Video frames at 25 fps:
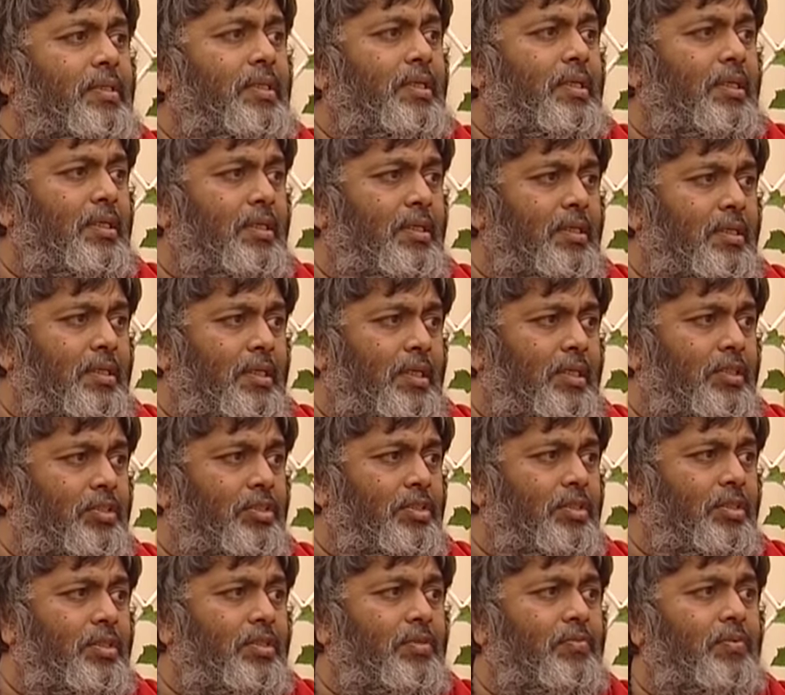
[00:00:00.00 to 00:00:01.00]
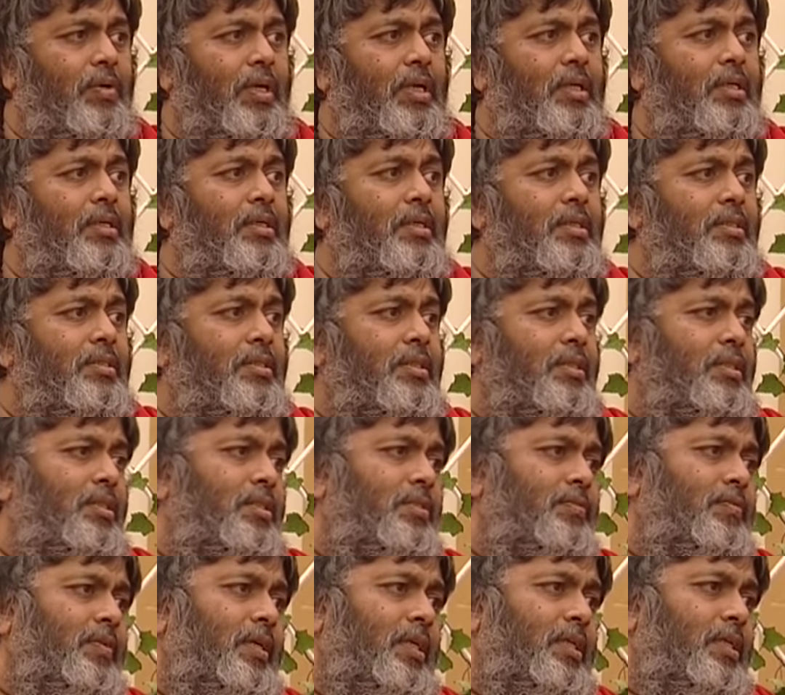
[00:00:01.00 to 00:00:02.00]
with another country, one religion
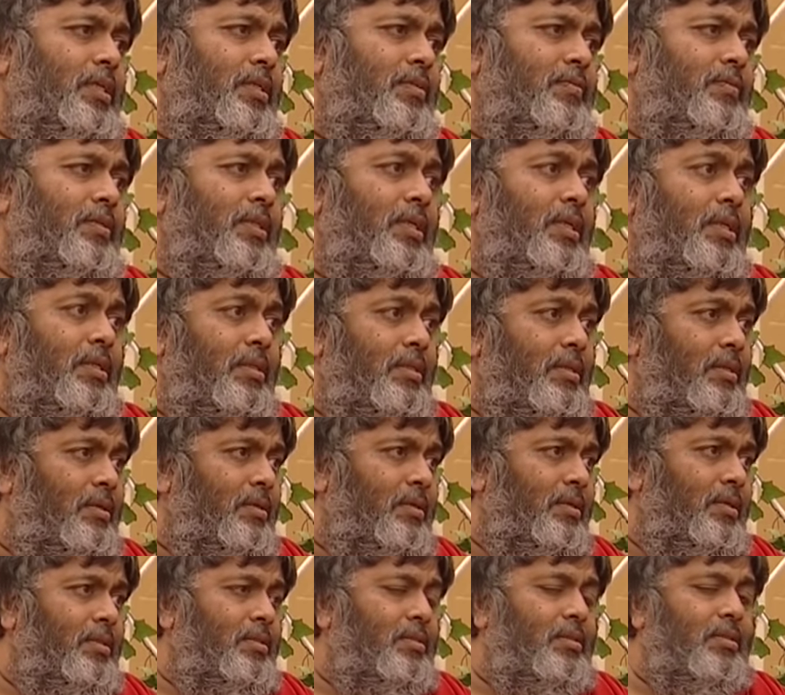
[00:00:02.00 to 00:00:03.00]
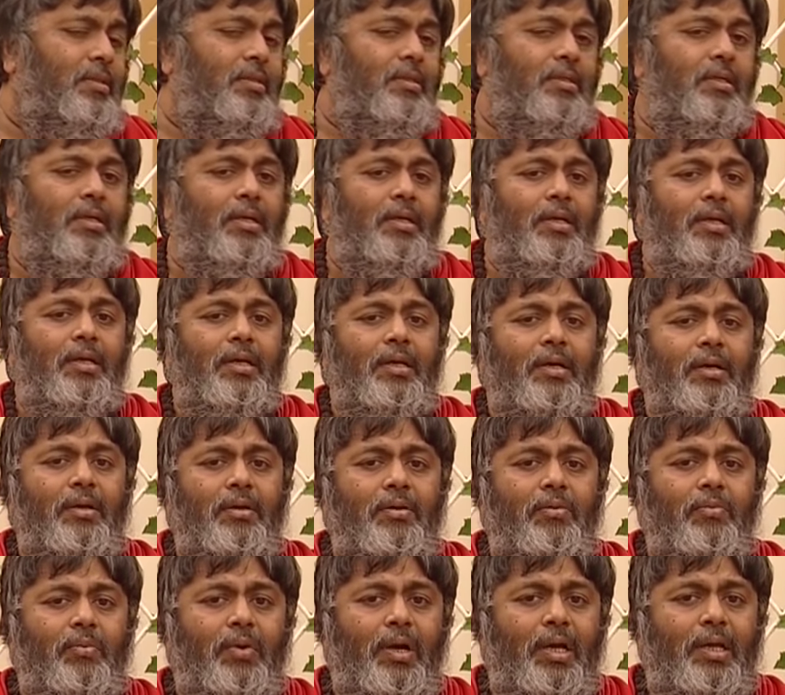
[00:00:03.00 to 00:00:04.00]
is fighting with another religion,
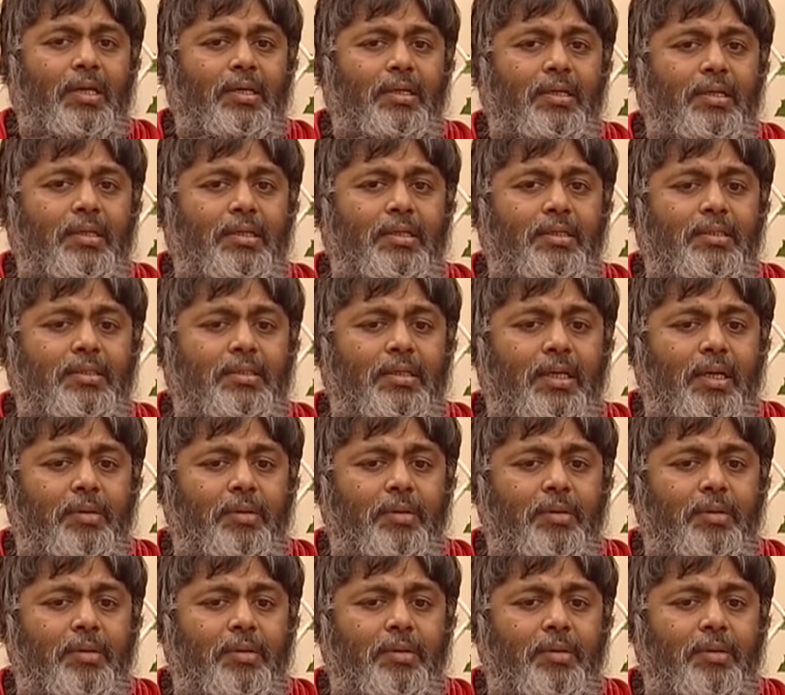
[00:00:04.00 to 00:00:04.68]
why it is